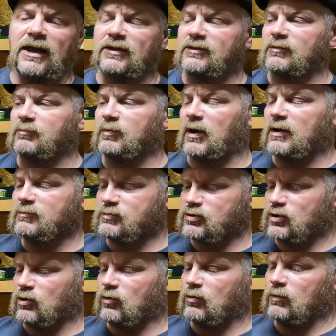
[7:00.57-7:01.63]
at the pipe
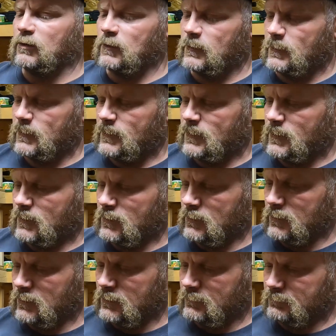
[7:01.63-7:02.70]
show.
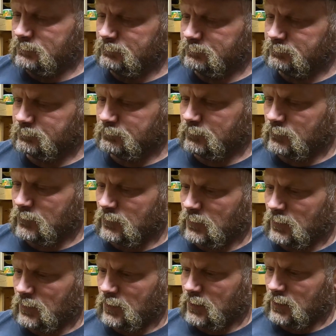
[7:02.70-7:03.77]

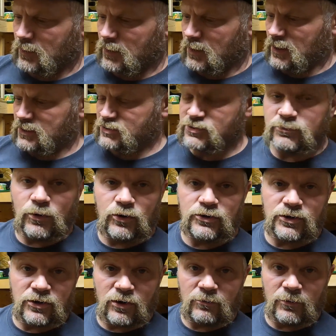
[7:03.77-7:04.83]
I
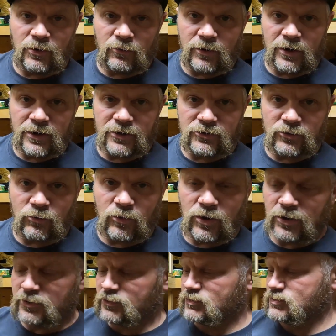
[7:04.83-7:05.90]
smoked it on my way into
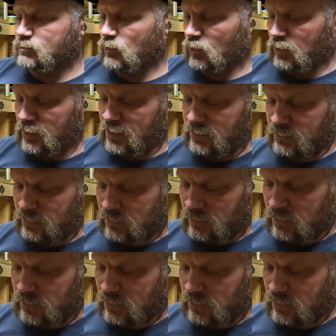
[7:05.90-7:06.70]
work this morning.